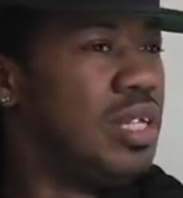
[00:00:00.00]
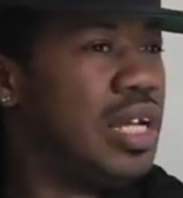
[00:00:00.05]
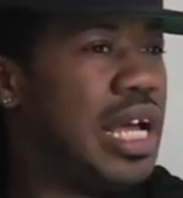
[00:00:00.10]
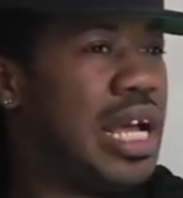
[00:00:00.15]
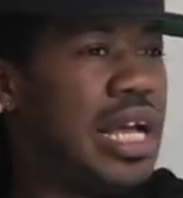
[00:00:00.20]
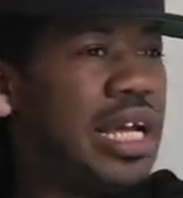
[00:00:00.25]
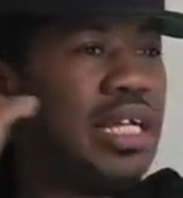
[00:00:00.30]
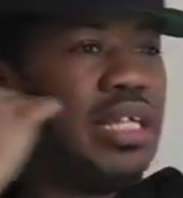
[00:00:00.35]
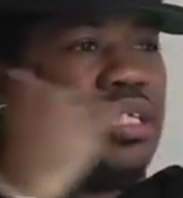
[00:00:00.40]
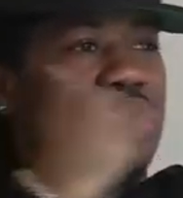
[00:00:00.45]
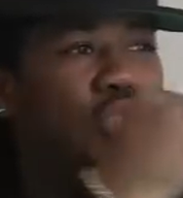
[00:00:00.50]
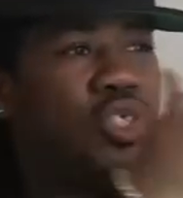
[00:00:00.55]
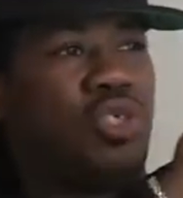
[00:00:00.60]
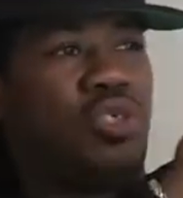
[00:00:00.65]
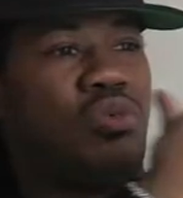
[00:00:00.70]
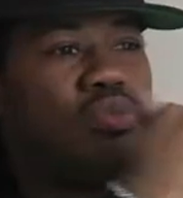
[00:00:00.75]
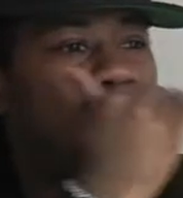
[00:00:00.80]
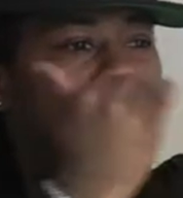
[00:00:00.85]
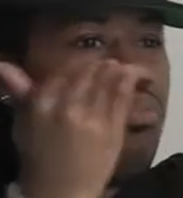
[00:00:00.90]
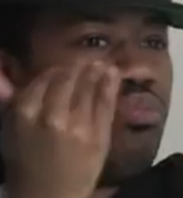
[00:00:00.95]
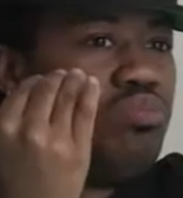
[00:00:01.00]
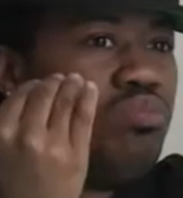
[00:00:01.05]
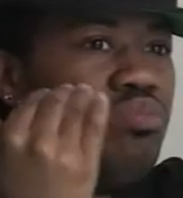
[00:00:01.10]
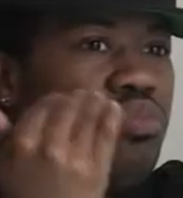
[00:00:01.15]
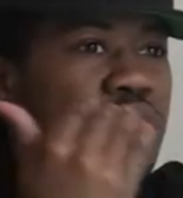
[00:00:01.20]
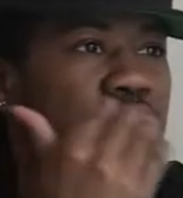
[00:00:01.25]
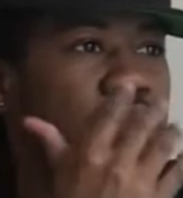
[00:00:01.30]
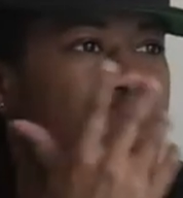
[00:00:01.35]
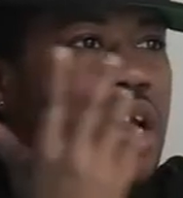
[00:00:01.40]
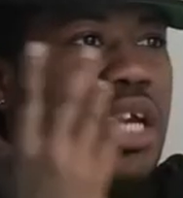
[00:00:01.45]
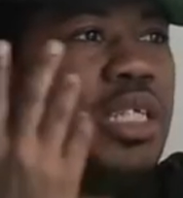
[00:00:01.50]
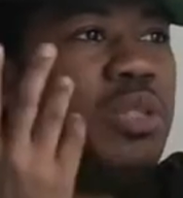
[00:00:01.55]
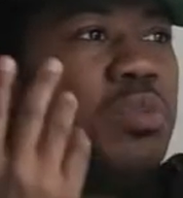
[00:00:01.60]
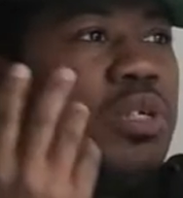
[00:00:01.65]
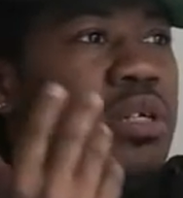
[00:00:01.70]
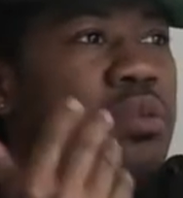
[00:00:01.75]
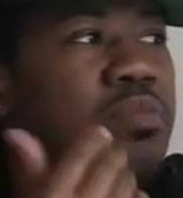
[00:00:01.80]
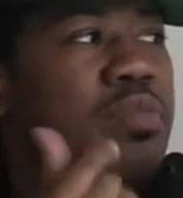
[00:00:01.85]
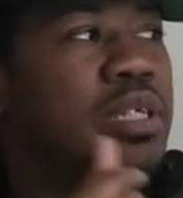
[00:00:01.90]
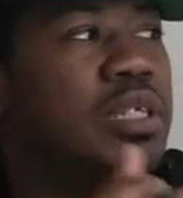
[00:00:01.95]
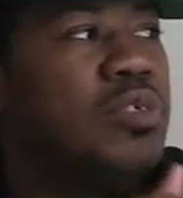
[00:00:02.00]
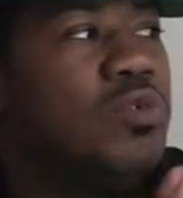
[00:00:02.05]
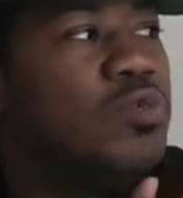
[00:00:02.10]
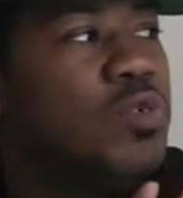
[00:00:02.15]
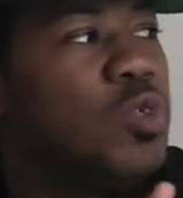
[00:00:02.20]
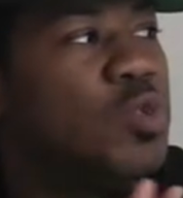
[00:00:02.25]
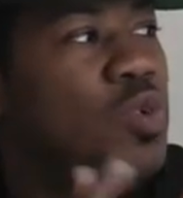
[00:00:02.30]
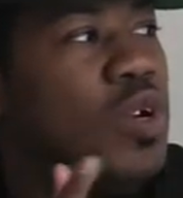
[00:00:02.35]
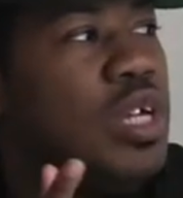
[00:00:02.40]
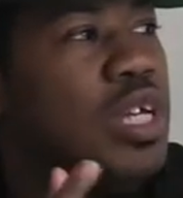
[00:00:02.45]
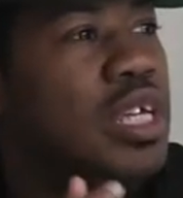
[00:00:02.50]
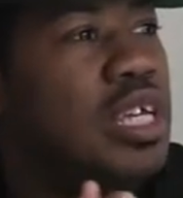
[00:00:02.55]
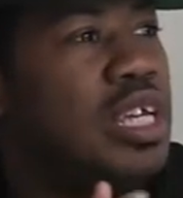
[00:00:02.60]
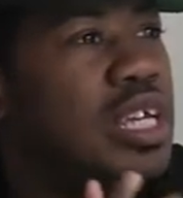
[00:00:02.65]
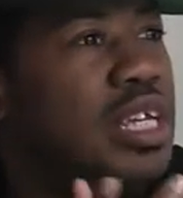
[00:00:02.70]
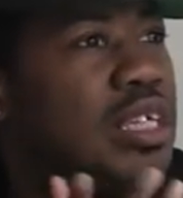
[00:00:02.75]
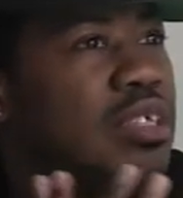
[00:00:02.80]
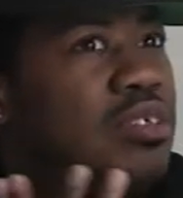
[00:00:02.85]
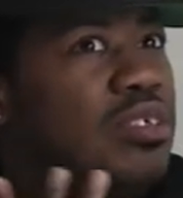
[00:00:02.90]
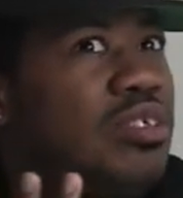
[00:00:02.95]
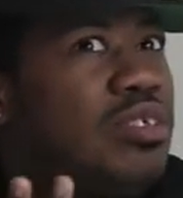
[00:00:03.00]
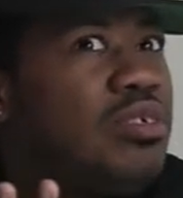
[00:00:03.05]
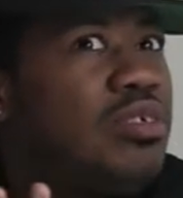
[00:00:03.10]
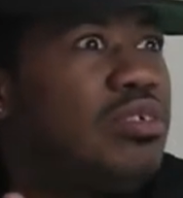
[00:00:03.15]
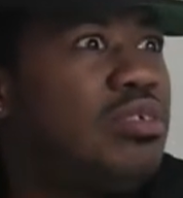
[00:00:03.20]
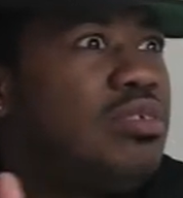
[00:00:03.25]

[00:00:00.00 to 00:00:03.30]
as somebody who's been in the business for 20 years